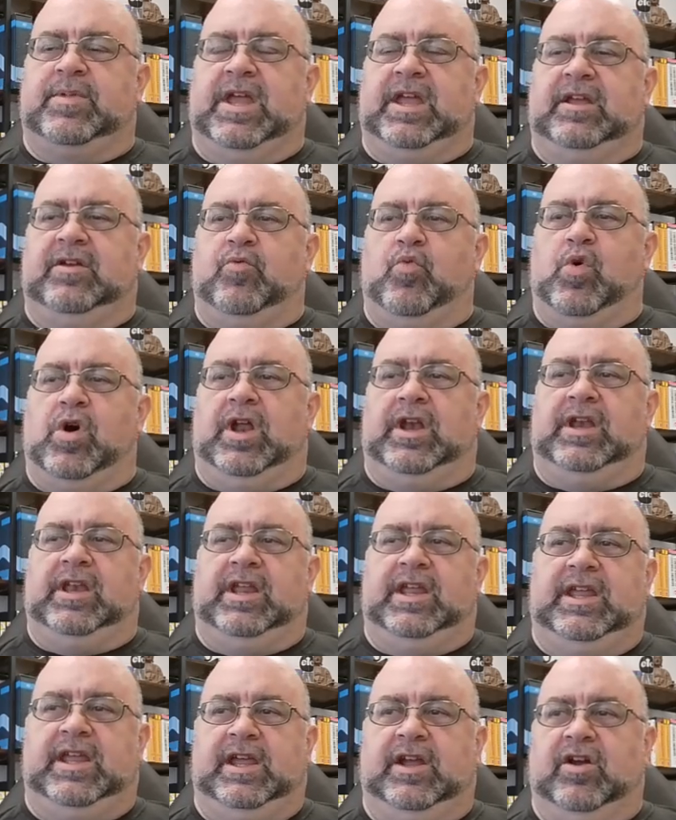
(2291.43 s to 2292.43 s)
So
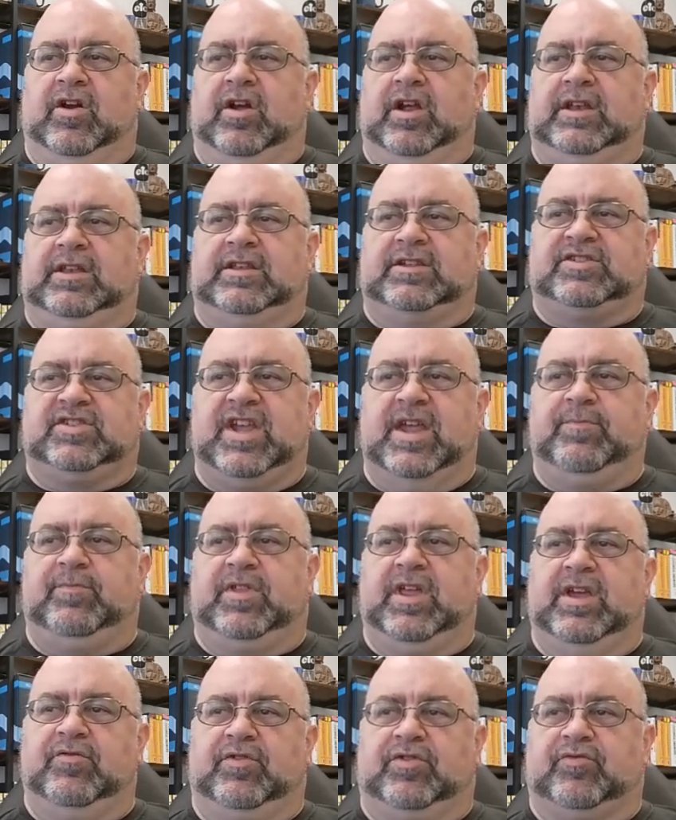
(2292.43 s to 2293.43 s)
I'm going to
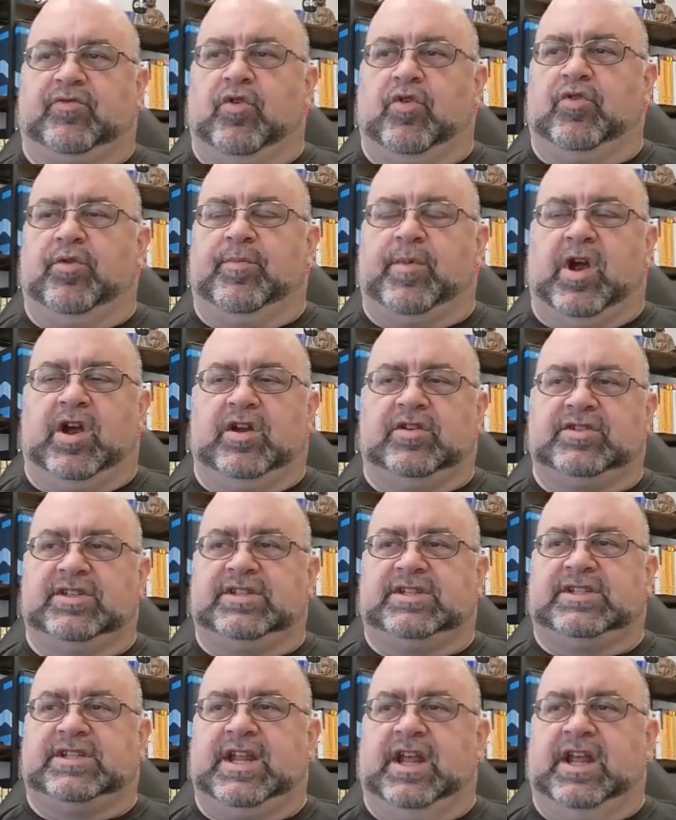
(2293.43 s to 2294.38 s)
pause this while it's running.